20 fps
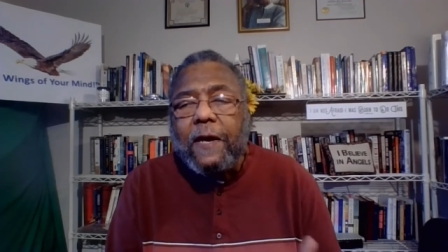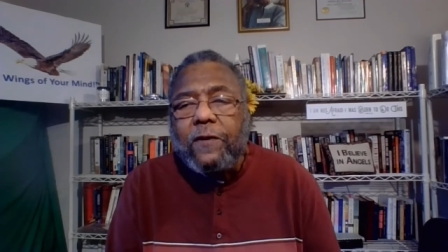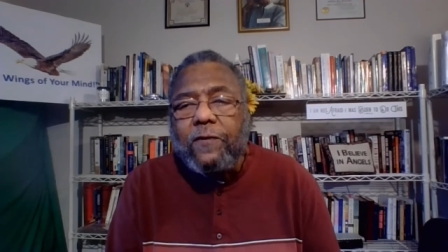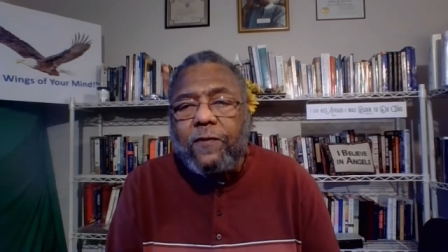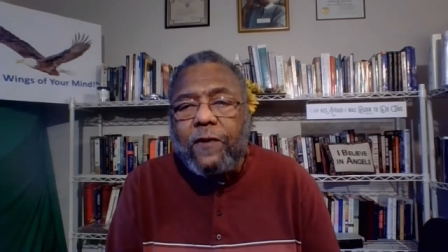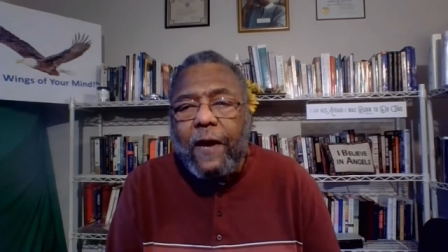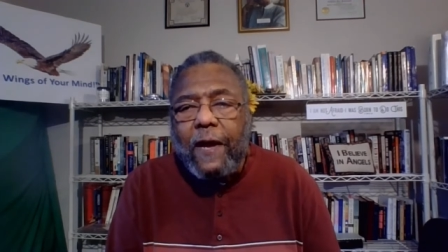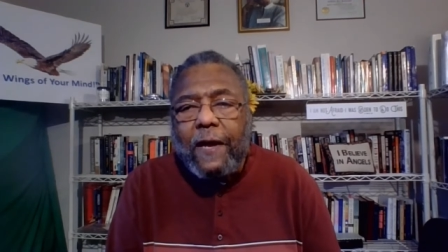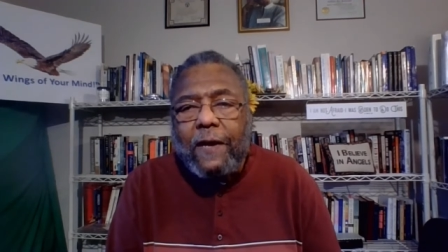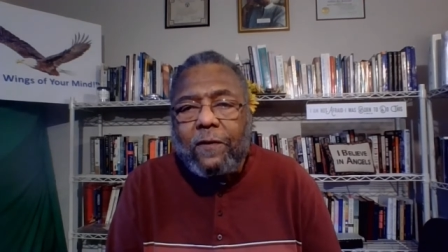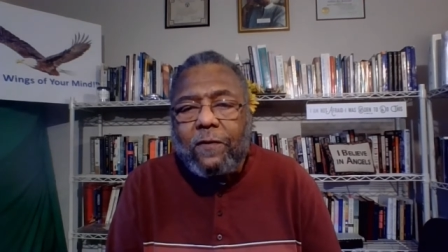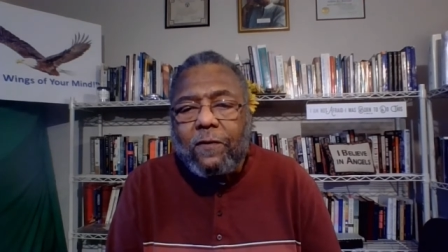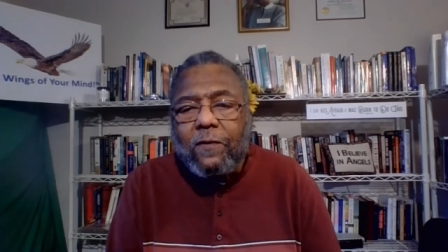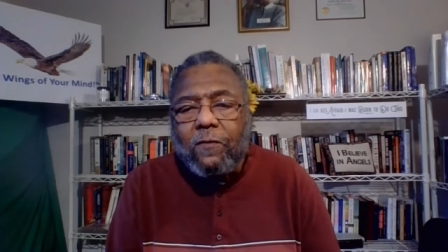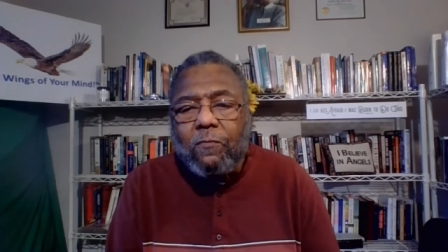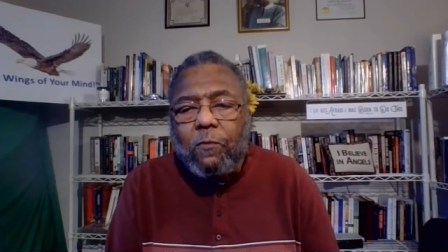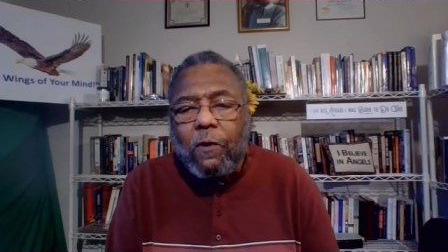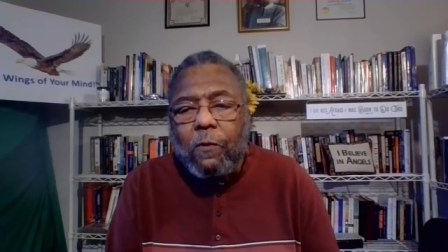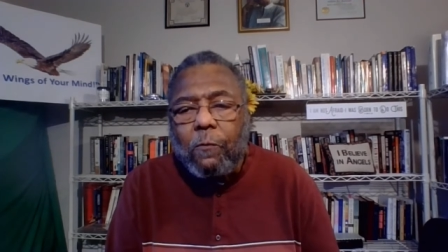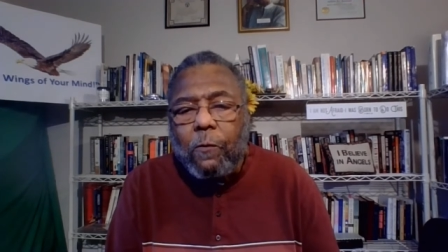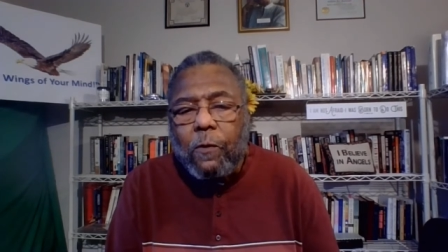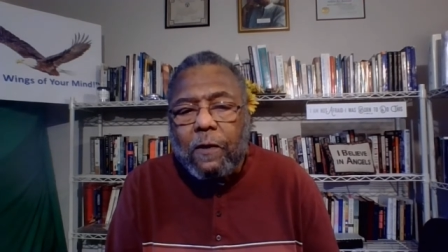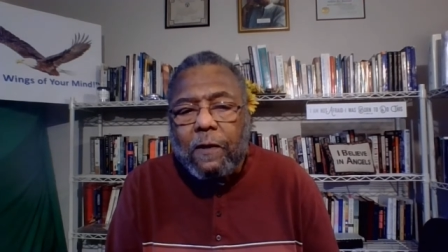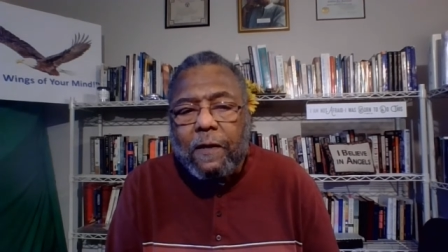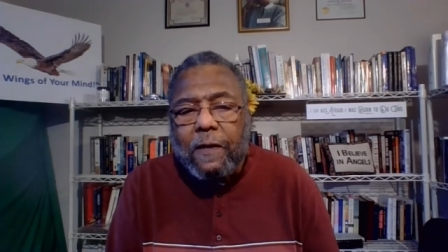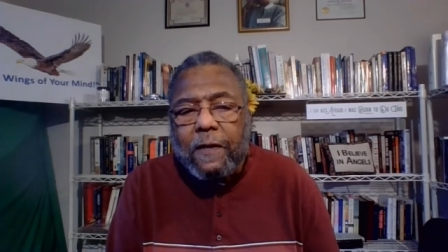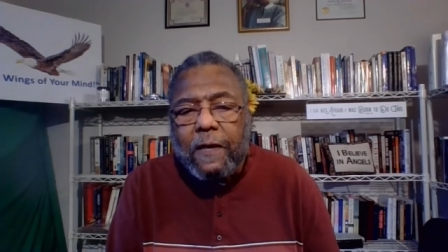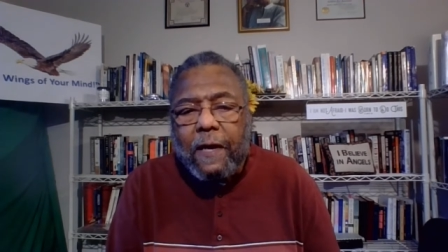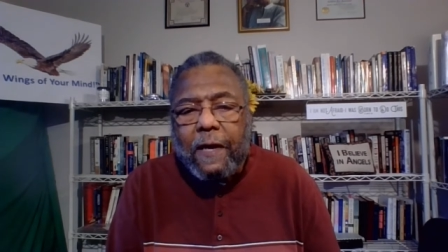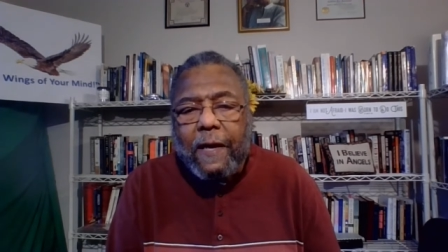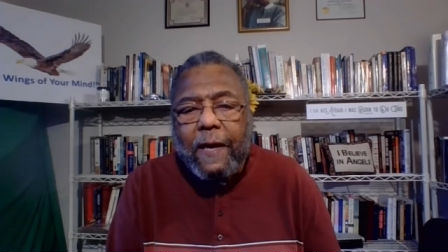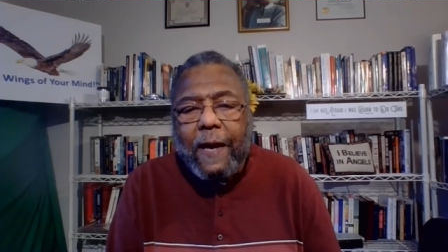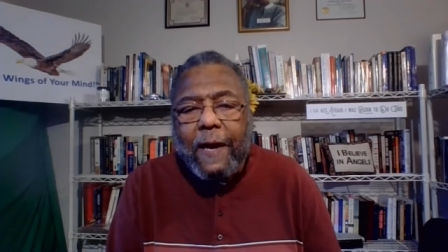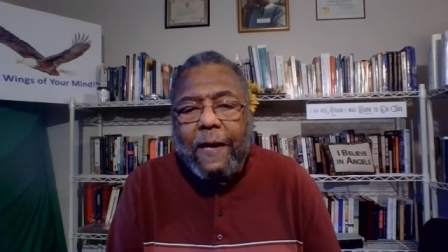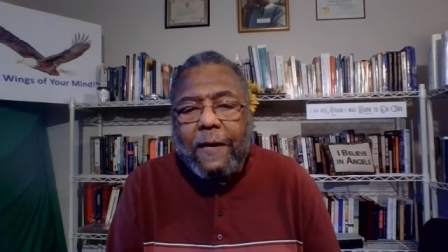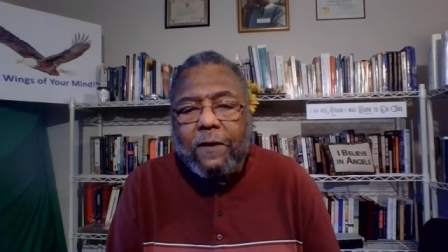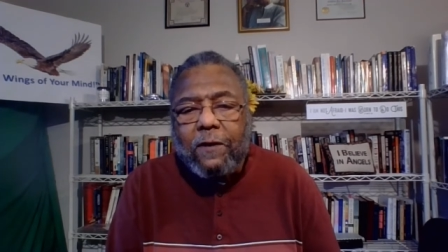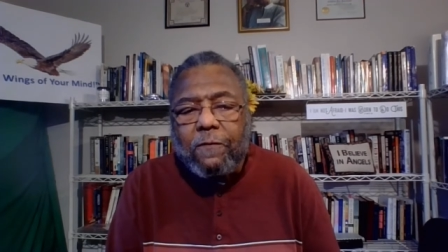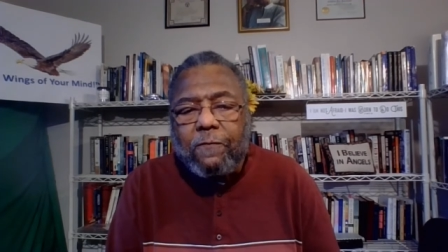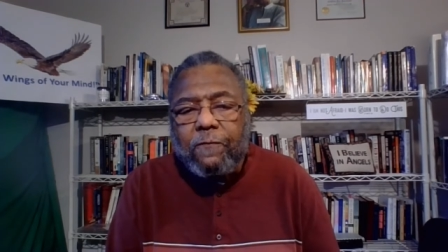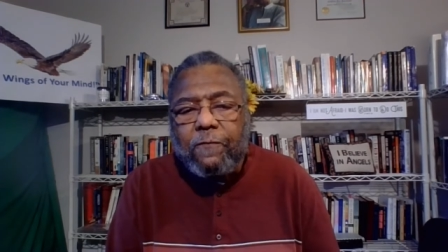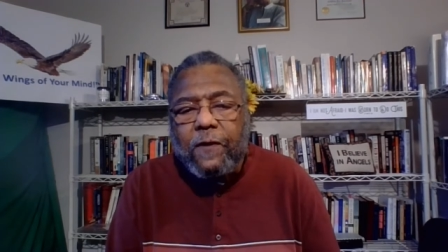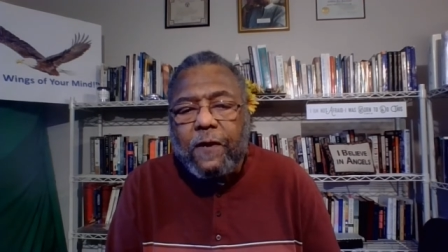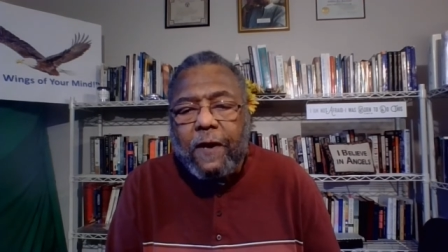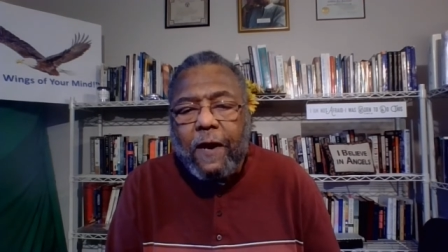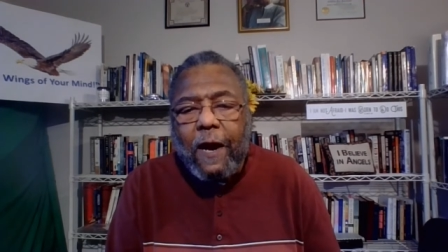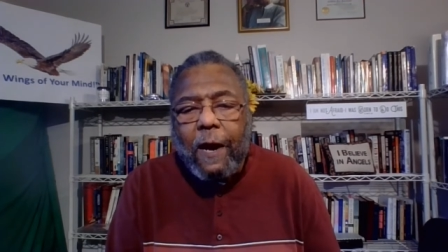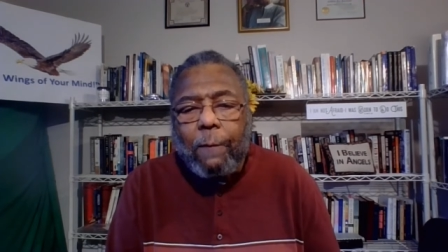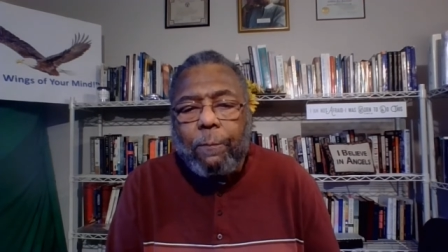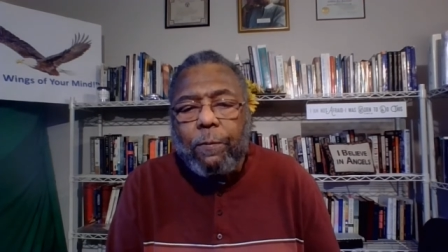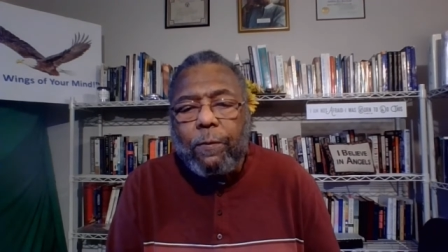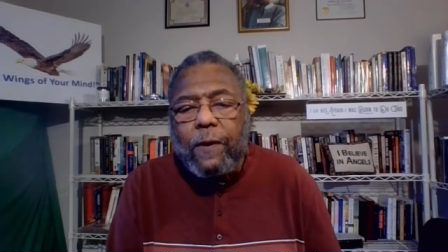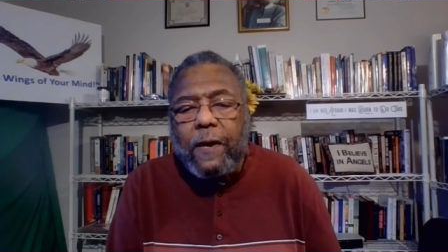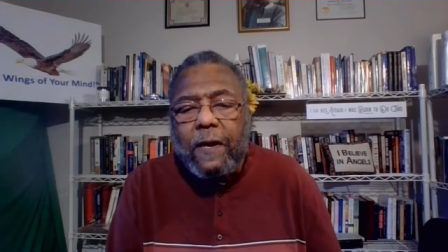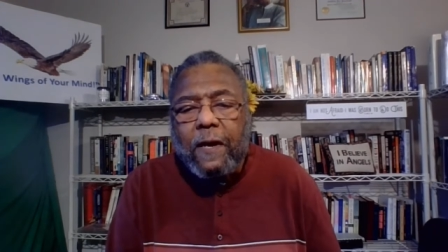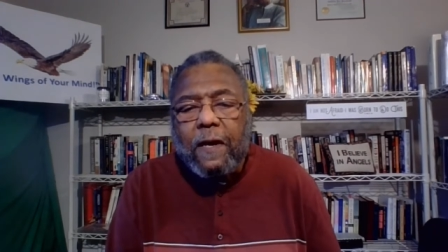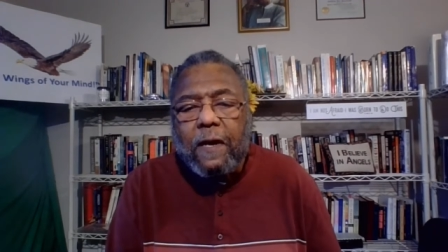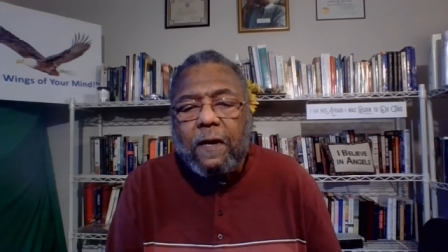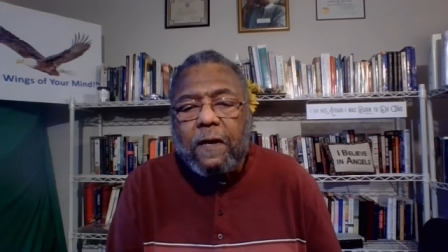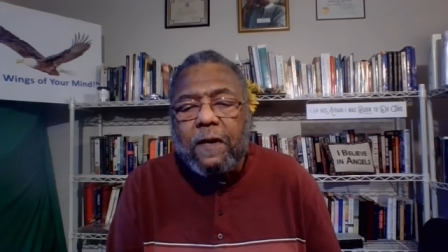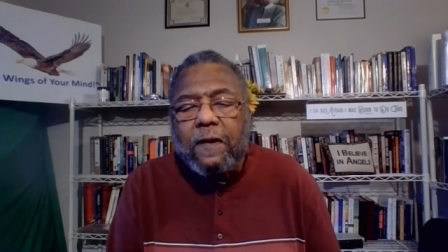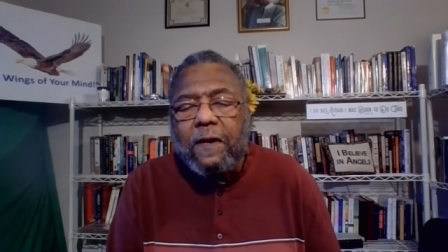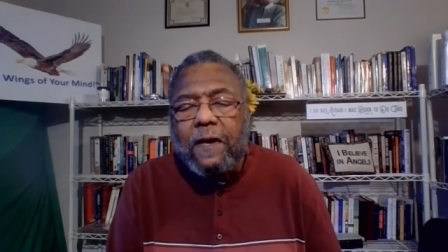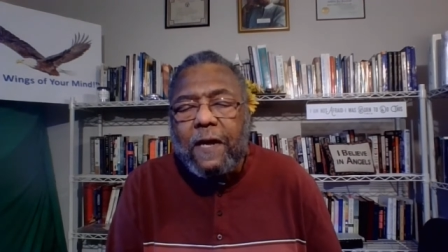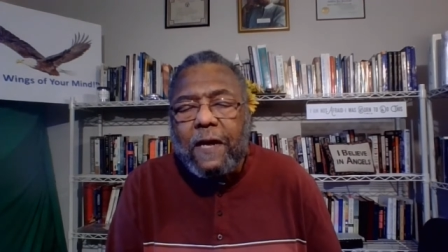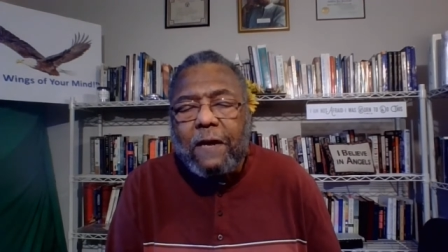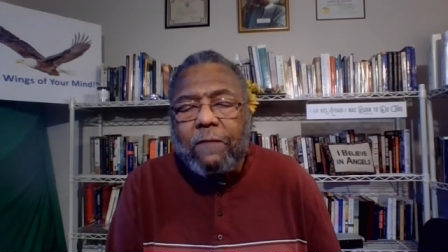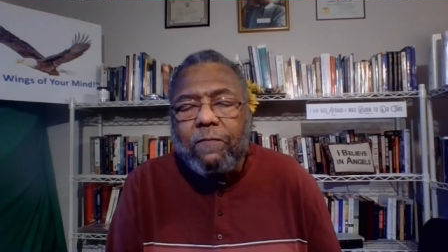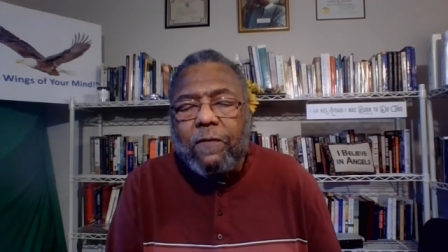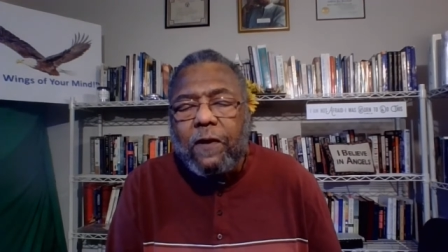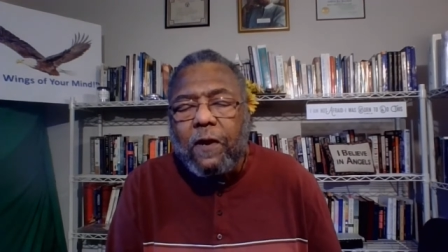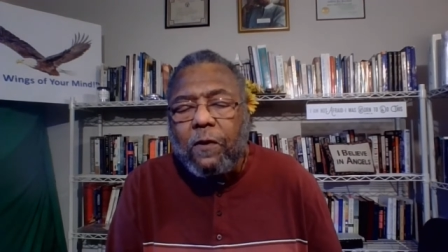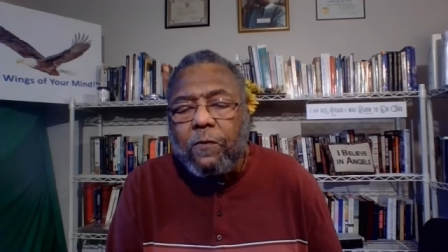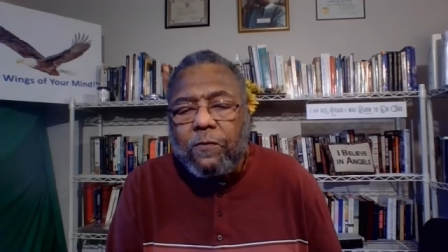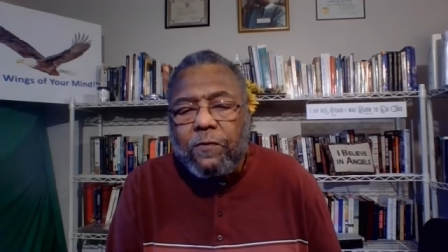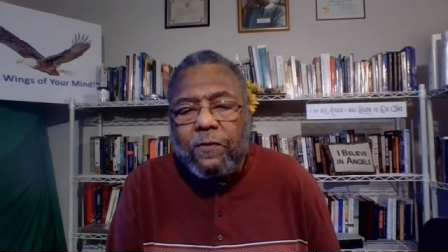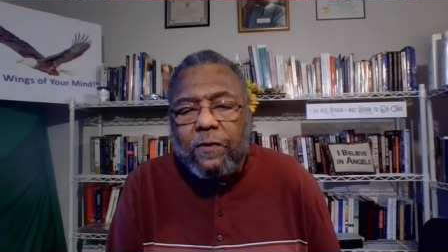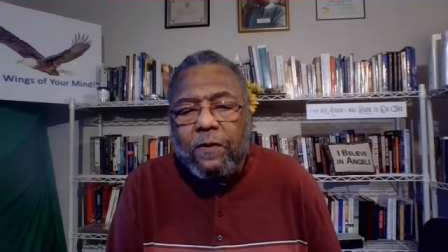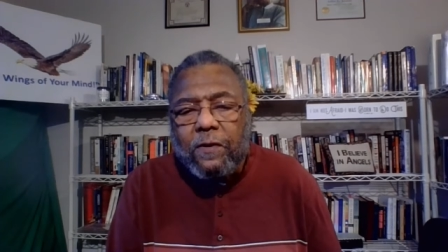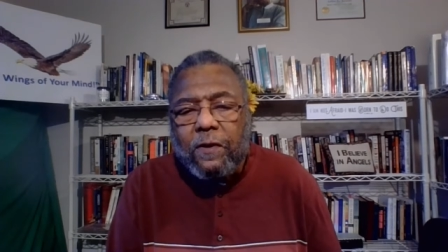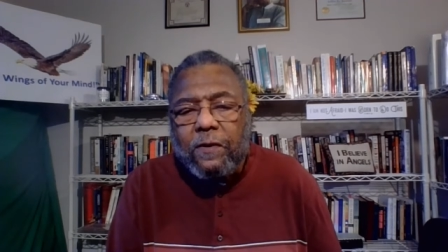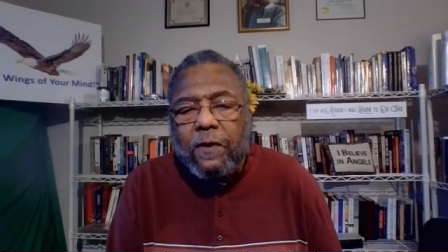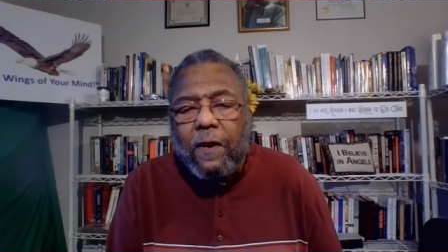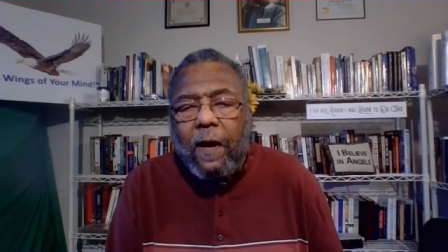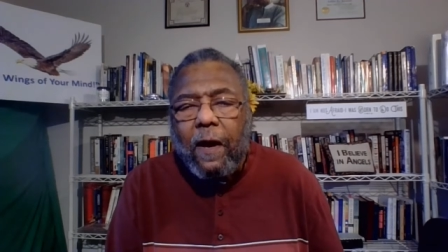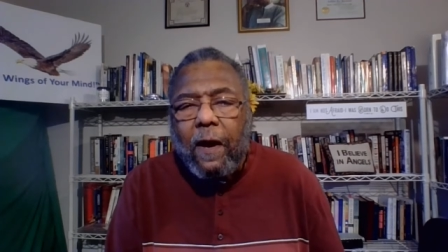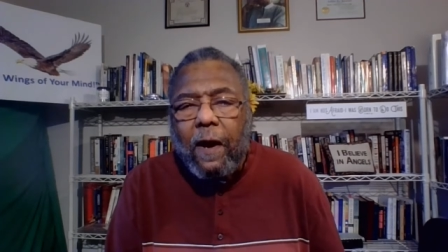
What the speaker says: changes what we're looking at to fit our preconceived notions